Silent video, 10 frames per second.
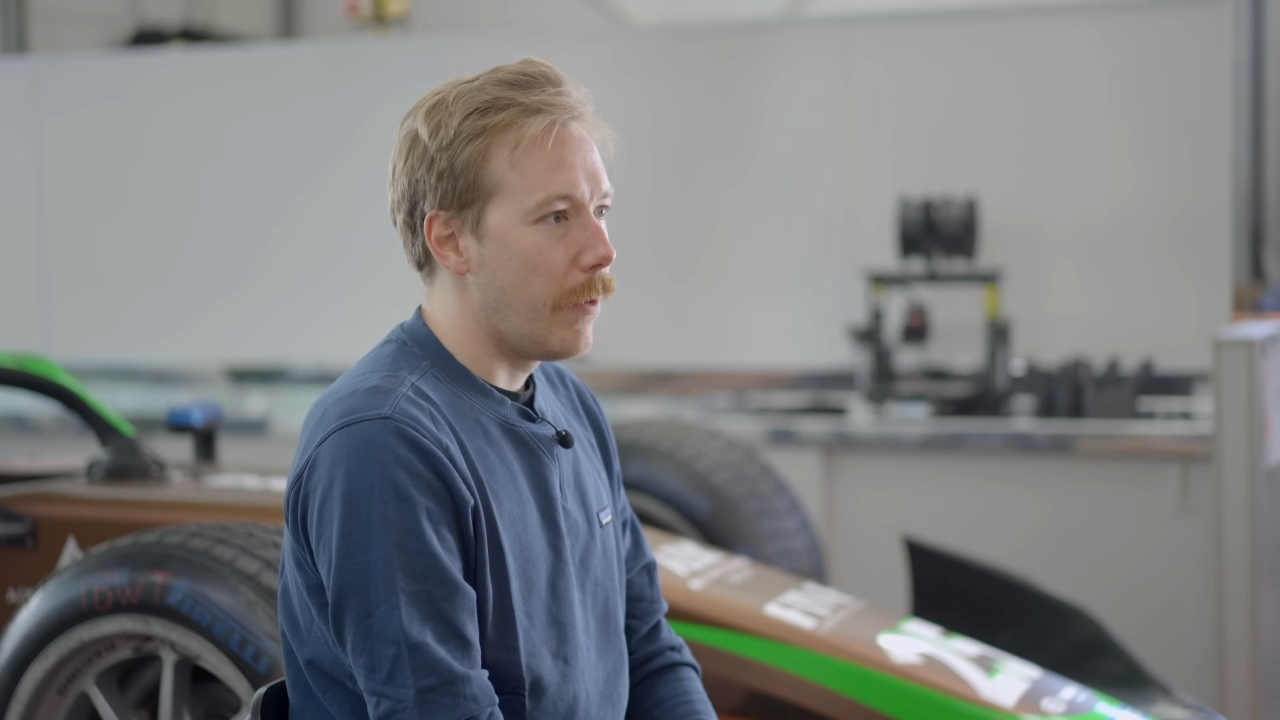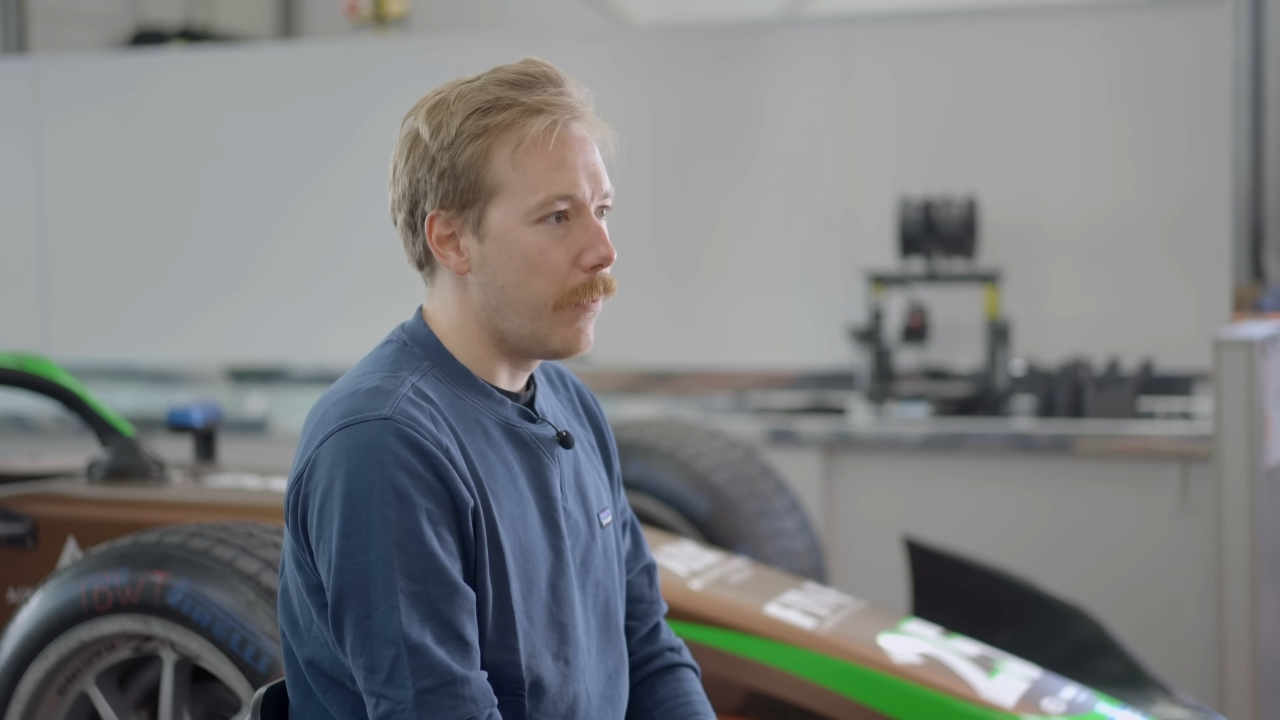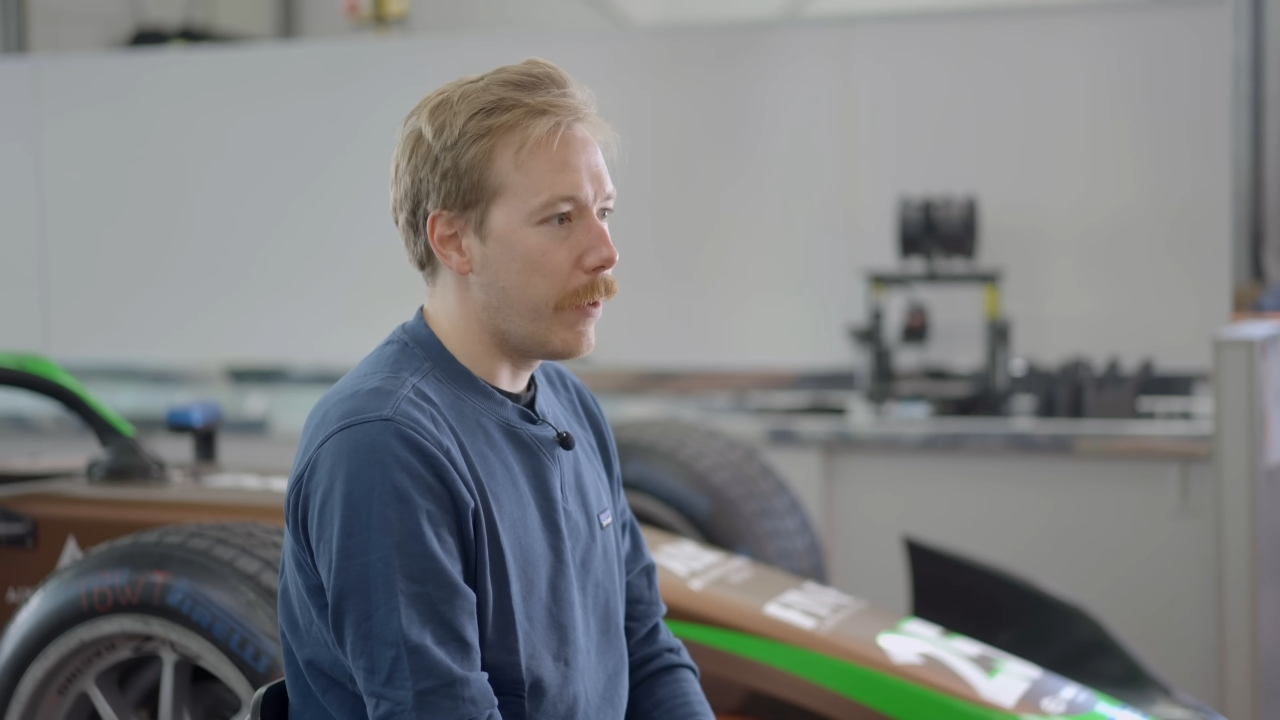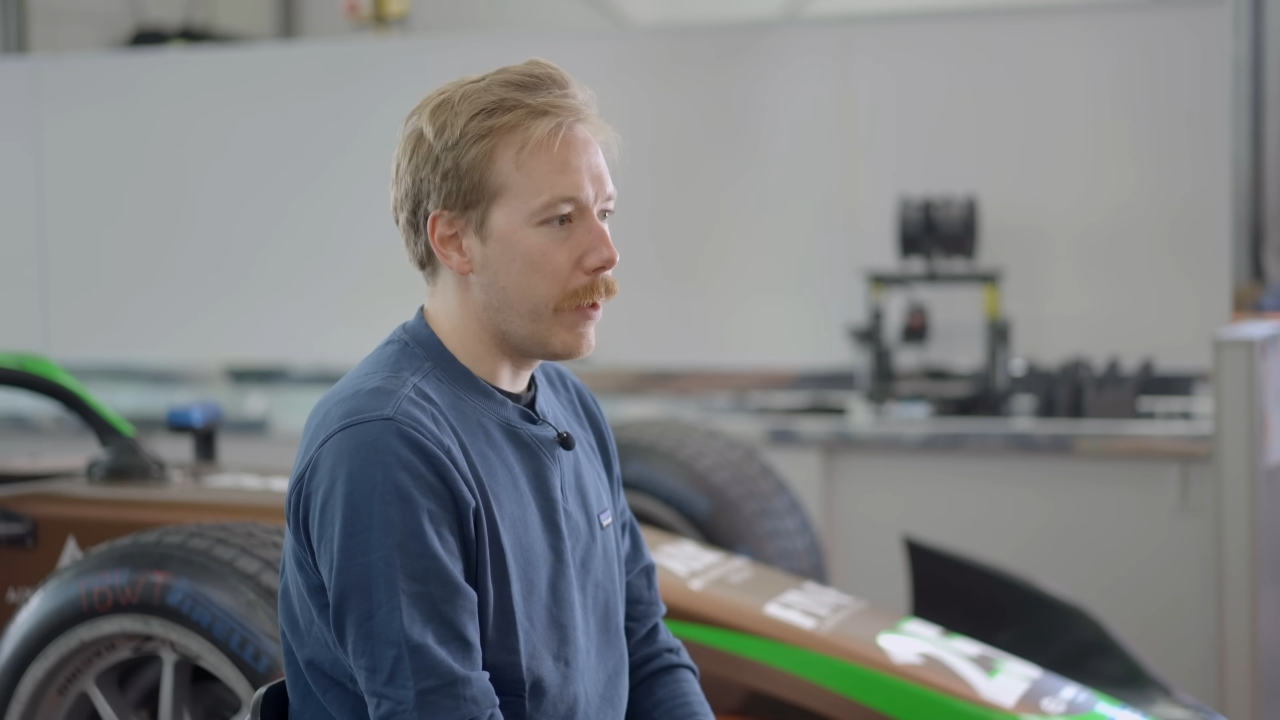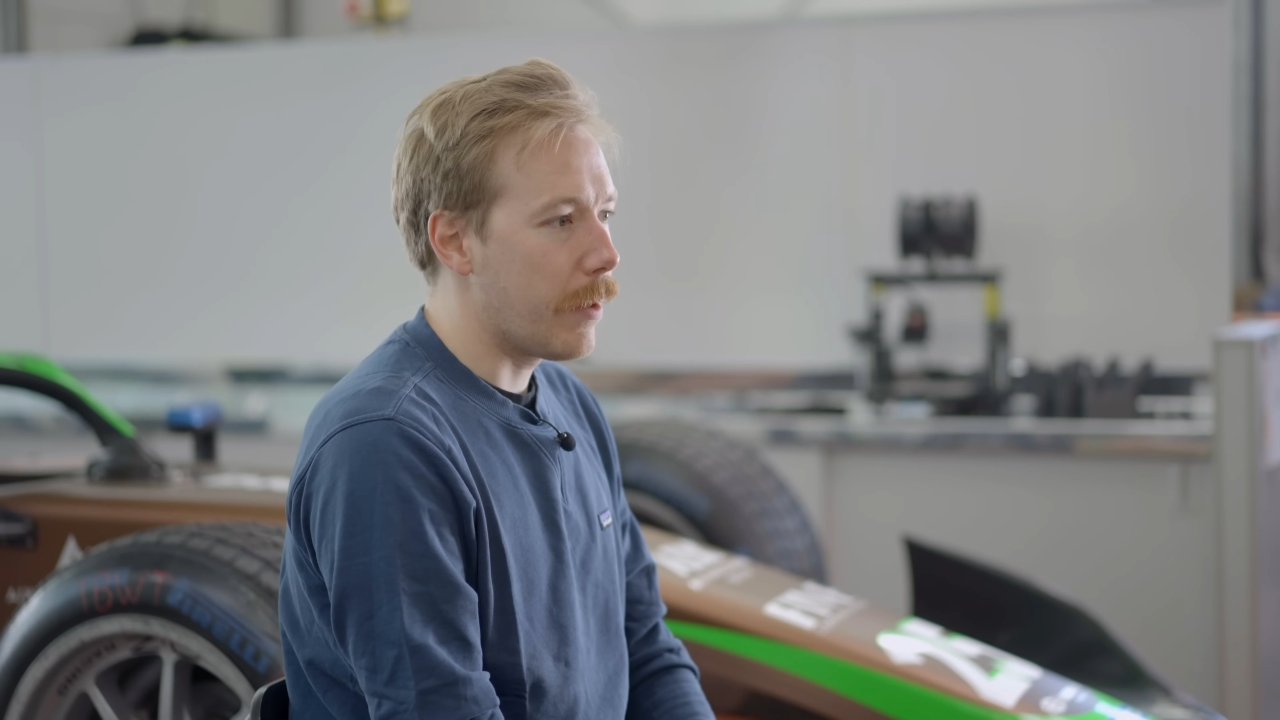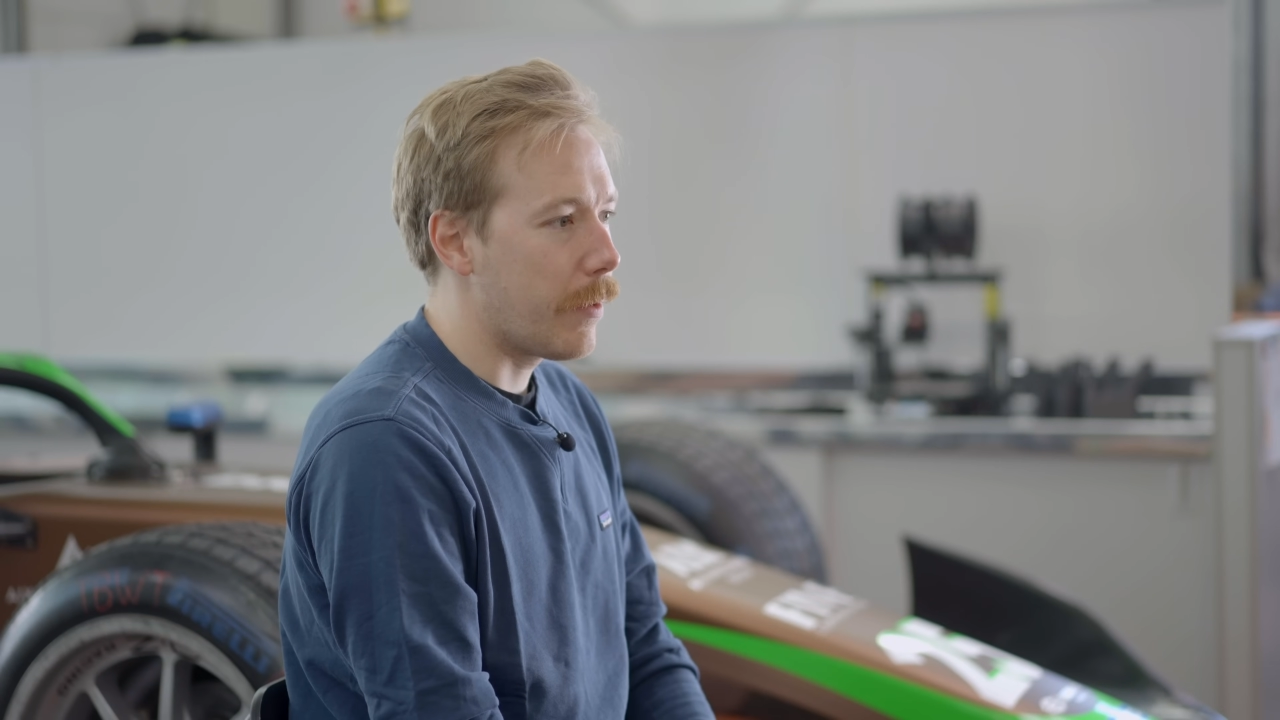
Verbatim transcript: where